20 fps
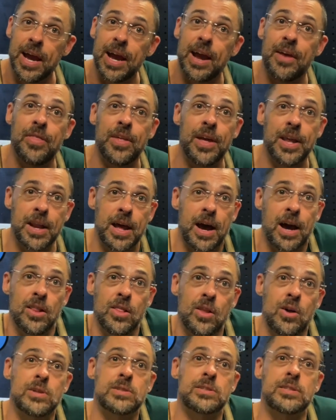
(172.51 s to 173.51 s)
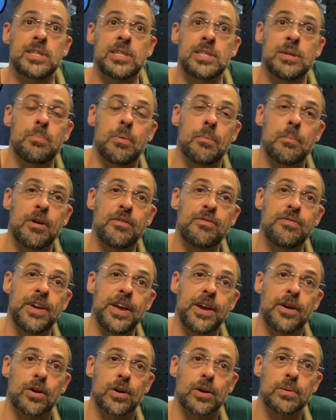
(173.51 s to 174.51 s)
and then I lost the tip of my
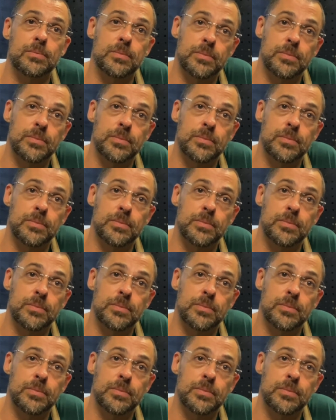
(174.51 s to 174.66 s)
finger.